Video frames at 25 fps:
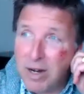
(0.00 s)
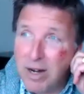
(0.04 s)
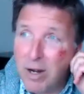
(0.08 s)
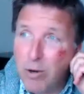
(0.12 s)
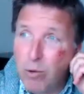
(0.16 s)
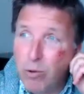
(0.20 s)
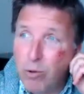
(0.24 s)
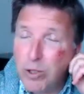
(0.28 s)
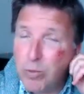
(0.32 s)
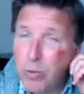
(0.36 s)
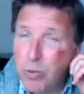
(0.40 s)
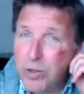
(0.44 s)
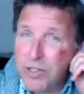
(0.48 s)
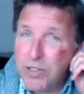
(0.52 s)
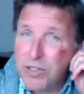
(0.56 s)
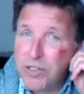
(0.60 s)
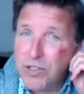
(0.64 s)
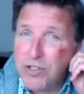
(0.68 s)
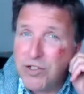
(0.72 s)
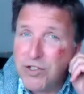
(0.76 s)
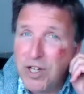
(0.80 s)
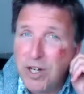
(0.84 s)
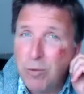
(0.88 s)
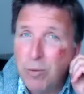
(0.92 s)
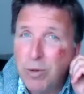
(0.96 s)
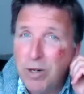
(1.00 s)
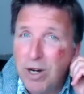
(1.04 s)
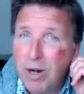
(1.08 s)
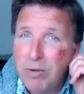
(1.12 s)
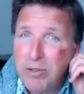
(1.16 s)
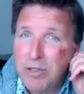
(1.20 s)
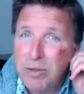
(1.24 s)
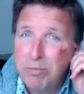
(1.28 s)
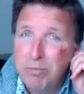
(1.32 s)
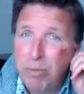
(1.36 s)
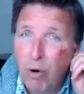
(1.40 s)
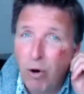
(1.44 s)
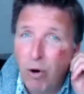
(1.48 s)
I always wanted to sing when I was
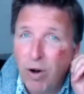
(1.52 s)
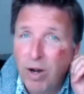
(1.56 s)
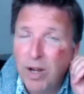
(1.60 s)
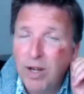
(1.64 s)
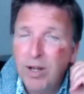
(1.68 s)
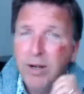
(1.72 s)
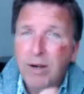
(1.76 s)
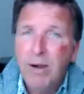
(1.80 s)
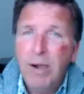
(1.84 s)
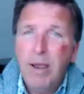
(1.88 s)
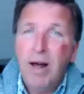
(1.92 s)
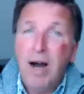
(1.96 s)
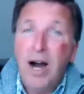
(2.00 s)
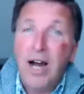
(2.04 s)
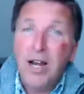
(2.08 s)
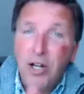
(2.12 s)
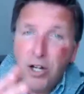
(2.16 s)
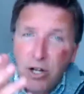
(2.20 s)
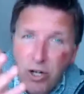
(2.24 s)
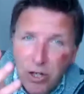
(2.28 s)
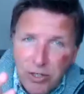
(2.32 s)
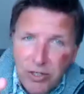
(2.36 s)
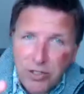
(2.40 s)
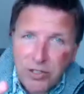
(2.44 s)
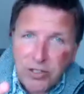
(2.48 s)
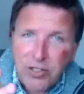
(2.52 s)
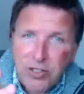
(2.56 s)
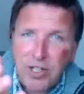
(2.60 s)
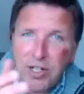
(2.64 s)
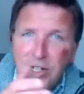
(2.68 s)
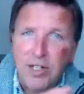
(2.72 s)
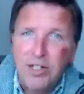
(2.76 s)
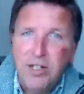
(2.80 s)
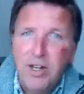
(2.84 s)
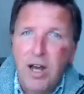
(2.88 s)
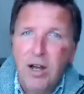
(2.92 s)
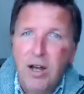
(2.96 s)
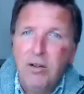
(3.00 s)
a boy. I couldn't sing a
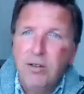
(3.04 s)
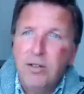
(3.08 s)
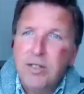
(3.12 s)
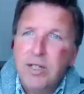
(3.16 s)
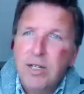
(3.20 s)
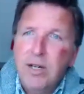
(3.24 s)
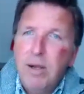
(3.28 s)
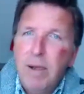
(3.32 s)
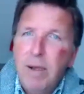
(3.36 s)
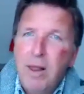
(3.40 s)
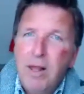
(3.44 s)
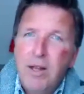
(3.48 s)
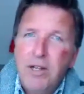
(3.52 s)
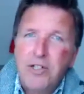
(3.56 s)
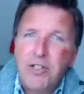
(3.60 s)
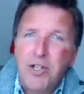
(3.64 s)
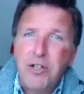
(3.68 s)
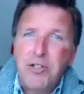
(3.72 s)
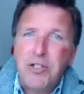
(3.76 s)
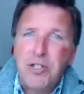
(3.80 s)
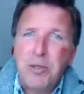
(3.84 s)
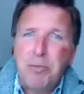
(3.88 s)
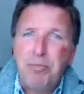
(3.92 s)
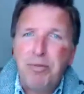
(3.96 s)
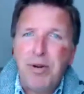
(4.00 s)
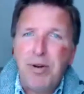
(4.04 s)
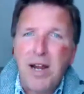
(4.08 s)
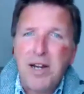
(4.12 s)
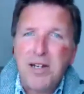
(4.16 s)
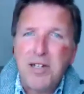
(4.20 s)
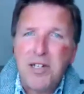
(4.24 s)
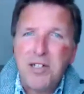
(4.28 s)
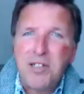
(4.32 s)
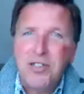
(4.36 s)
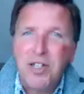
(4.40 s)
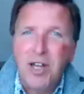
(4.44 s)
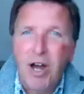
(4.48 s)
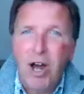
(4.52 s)
note, so I used to
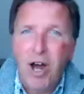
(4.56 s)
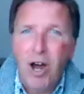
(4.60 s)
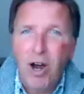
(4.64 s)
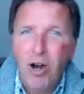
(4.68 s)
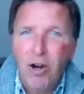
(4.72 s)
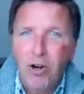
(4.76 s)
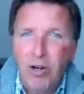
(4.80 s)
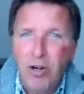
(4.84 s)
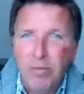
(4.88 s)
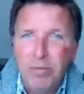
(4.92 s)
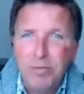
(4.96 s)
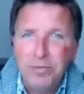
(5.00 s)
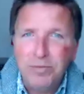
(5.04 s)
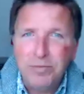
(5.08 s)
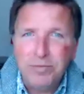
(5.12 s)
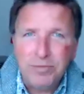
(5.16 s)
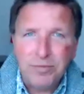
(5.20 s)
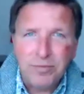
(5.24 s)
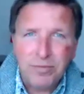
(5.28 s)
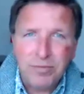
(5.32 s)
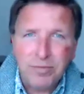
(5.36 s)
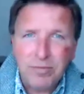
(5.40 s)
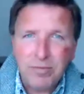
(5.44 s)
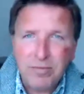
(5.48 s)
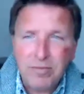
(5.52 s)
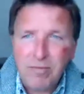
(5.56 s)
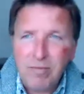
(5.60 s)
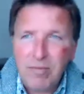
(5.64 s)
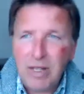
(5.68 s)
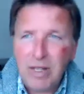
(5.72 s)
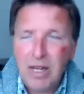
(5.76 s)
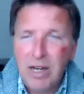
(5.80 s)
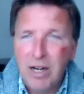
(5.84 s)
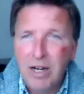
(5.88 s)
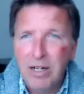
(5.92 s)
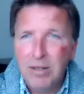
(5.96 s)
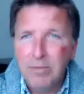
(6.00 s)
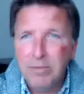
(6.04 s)
practice at home,
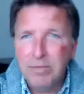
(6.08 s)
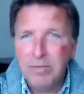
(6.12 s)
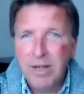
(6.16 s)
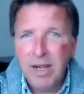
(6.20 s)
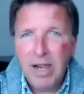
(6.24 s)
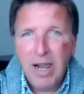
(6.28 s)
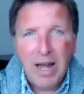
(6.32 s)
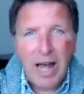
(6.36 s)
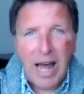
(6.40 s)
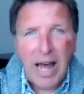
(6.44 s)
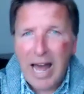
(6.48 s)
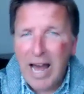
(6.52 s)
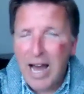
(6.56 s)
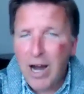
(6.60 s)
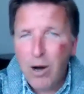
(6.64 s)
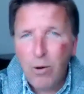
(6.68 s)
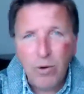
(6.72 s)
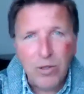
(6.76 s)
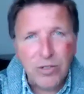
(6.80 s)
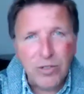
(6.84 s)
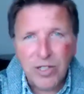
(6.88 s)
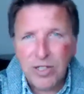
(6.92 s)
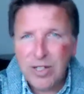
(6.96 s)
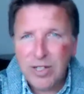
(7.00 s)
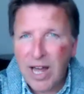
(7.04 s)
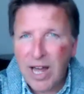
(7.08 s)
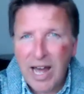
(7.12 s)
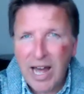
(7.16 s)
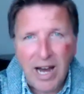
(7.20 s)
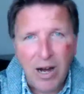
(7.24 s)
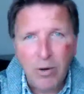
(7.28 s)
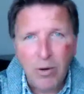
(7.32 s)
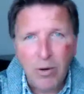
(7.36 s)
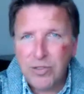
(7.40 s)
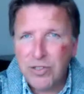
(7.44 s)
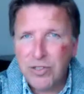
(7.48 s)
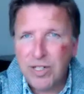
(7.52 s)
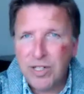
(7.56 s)
um, hours and
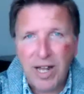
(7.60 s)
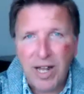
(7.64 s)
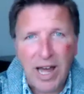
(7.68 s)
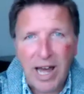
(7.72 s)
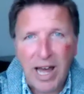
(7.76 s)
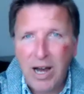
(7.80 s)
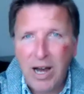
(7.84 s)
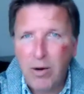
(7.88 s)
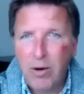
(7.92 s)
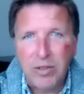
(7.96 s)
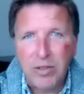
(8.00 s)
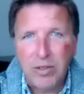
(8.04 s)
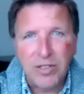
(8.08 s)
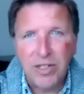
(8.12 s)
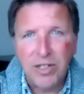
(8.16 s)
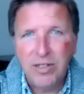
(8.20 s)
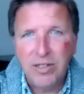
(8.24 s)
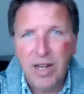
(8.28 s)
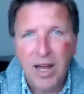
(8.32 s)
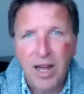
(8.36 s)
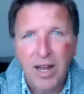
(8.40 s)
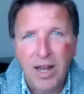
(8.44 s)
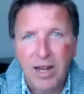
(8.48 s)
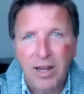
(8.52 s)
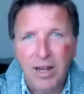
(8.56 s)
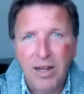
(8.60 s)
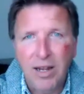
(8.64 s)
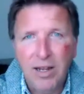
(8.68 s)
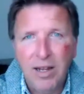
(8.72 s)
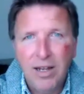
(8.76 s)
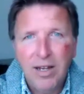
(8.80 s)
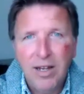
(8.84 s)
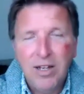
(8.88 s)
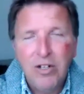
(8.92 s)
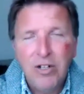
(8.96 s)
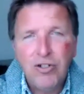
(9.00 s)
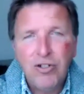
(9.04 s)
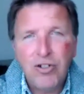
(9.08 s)
hours and hours a day,
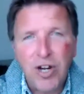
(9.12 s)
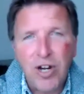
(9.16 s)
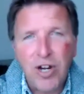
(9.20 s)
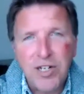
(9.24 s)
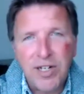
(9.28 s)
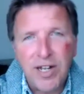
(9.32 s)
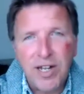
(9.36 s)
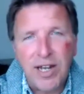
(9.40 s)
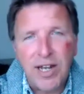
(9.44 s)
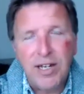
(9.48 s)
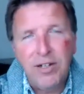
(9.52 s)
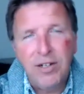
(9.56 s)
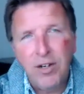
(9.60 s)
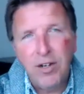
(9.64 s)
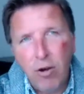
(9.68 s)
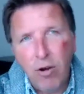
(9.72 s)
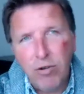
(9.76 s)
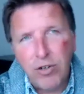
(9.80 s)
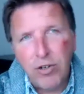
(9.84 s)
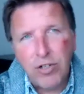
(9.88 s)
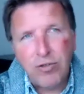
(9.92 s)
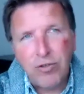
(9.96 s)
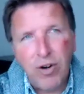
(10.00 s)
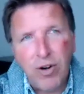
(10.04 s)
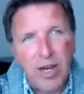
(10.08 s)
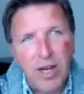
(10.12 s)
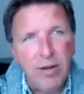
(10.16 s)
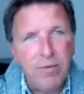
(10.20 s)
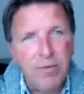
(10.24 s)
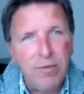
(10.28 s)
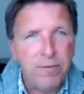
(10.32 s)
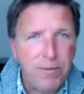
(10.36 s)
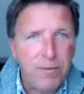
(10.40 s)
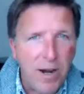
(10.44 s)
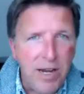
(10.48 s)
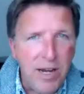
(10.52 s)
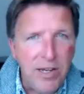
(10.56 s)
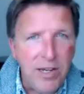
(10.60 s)
trying to get notes right,
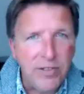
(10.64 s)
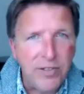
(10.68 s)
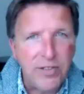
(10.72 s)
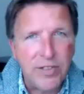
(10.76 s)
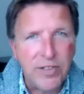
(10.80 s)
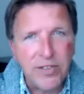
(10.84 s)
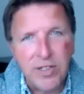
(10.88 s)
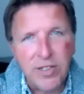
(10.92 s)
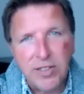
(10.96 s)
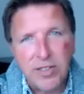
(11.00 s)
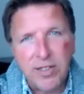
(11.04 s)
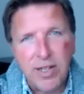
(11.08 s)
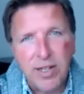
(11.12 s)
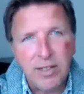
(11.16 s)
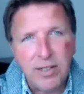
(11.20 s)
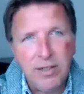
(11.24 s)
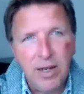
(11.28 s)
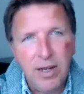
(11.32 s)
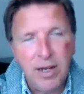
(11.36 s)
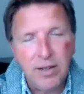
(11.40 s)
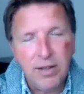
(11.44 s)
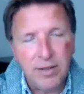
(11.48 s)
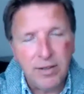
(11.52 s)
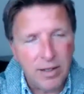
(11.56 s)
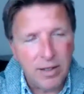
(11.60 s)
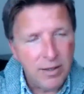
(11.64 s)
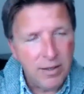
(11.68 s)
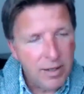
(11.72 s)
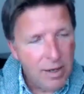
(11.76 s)
phrases, this, that, and the other.